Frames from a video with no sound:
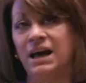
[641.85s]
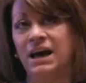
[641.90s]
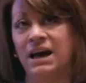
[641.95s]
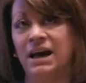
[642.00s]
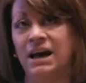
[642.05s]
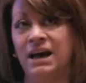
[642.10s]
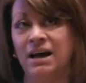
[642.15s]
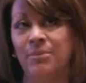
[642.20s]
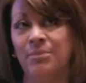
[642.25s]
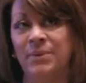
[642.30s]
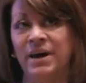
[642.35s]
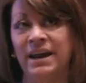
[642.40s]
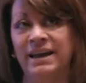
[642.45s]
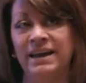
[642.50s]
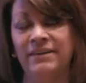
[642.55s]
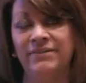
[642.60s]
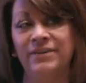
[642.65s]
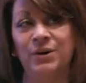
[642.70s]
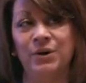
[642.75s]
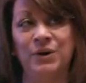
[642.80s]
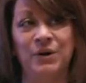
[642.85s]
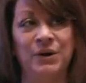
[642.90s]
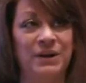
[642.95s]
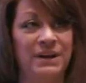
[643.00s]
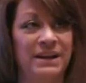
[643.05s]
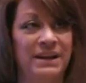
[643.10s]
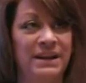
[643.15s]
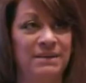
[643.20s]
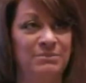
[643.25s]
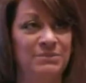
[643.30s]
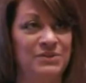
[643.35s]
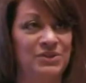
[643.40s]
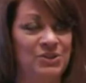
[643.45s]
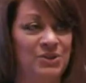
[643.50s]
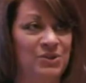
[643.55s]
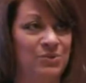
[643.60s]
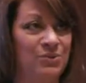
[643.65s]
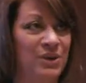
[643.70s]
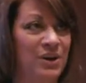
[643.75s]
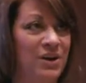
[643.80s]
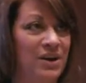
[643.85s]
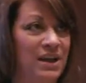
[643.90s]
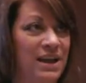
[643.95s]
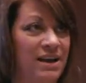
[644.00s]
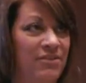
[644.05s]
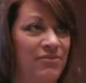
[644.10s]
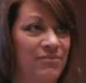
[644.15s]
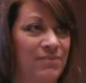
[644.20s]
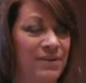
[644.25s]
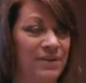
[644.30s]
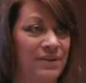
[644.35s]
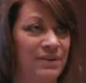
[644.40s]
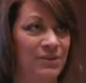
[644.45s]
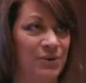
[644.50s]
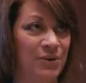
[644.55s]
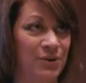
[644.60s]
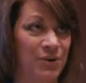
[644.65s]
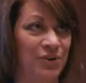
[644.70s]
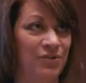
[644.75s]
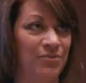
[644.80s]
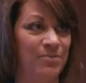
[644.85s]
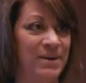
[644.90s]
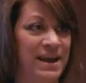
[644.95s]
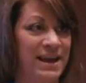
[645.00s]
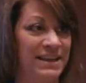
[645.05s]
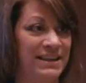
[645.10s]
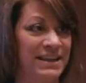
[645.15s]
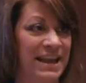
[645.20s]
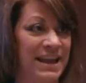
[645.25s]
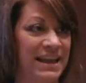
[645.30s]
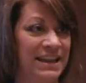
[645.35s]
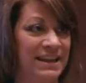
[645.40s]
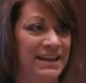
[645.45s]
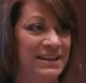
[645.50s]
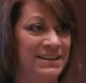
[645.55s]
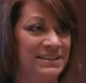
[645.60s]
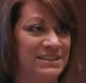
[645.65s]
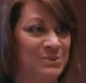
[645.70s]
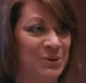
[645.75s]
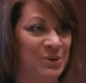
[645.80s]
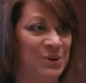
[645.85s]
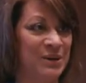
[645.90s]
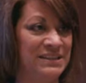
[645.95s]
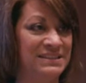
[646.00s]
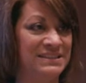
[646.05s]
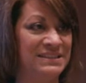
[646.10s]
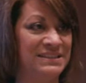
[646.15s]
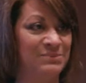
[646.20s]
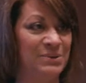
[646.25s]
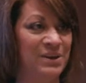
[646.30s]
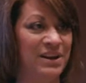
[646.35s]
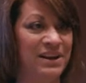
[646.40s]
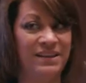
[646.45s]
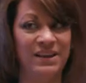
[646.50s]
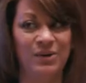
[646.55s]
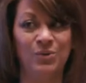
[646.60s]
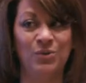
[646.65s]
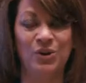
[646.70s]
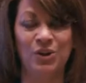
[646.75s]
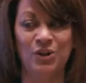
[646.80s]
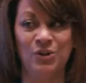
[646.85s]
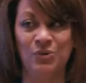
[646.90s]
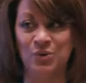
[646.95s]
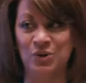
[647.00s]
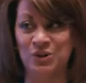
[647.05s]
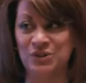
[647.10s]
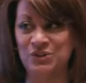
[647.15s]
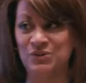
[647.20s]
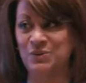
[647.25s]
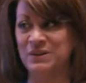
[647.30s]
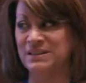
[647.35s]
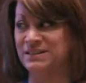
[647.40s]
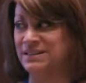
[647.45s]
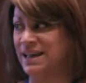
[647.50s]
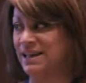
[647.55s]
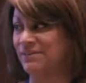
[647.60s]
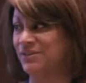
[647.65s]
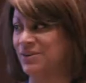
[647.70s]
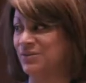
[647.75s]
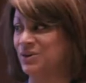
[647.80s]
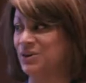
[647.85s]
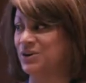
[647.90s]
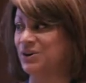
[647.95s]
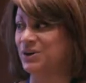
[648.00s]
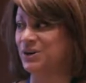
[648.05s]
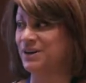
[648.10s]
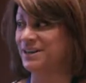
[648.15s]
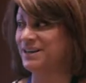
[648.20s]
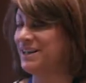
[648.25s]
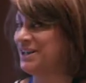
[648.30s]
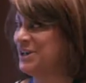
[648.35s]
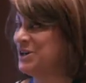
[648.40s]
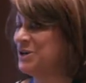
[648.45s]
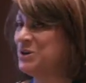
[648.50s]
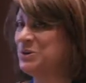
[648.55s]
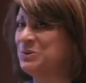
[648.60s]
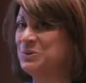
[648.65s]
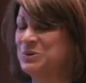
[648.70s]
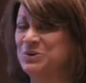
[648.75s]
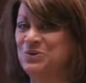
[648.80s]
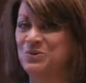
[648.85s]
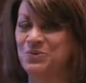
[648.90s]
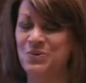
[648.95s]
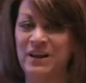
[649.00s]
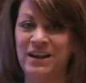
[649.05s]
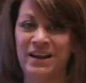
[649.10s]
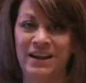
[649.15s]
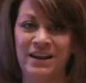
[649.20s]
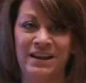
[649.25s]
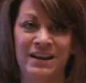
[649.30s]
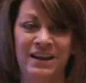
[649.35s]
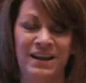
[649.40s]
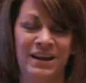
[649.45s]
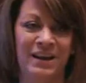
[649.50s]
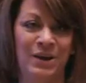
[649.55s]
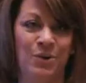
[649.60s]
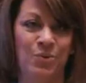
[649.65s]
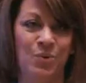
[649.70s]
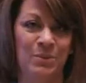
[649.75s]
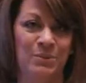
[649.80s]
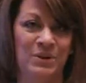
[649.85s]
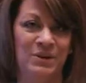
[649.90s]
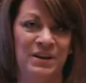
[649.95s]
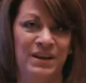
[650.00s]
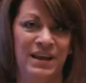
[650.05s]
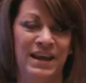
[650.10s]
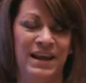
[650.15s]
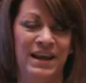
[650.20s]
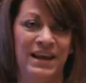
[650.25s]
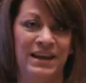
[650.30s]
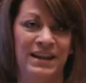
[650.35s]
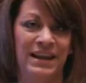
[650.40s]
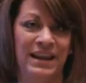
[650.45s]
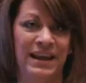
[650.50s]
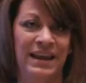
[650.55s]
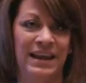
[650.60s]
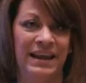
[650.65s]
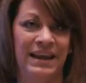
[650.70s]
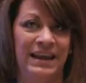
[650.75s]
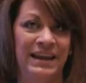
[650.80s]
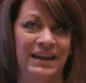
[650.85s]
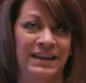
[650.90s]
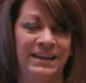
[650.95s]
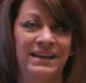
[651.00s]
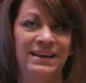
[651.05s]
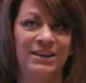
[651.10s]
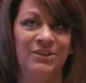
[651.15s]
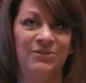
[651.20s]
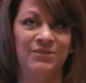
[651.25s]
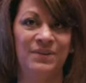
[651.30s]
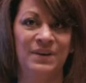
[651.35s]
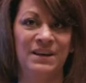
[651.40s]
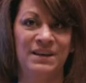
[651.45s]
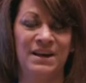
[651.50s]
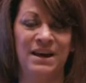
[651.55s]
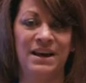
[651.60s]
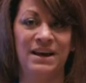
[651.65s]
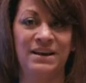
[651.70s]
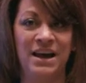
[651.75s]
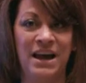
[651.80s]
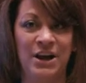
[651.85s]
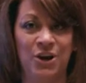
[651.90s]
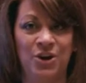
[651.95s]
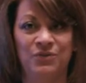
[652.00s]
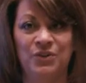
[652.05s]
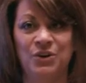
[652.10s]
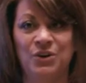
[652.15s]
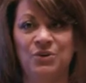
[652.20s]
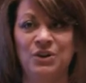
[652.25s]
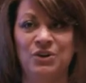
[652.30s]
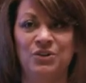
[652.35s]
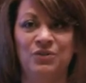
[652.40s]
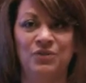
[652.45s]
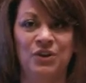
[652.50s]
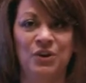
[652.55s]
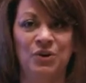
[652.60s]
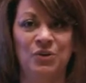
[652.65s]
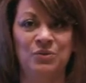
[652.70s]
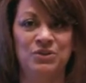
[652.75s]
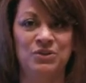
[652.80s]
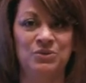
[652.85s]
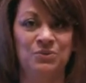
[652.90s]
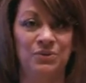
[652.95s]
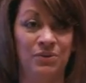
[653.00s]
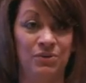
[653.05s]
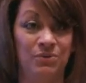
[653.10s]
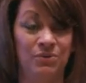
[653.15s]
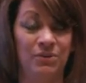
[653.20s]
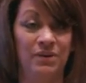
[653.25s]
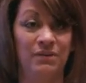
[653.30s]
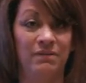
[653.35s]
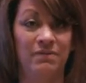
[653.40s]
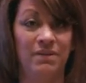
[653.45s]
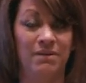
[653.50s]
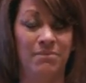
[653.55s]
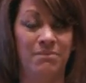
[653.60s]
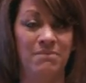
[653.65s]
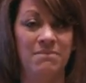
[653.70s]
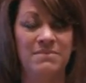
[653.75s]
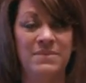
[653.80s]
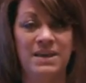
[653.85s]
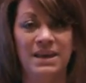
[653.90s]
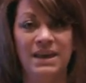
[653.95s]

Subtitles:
I heard, and I'm sure we all have heard of bad candidate experiences, but I think one of the worst ones I've ever heard was when a woman had a hire view interview, two or three of them,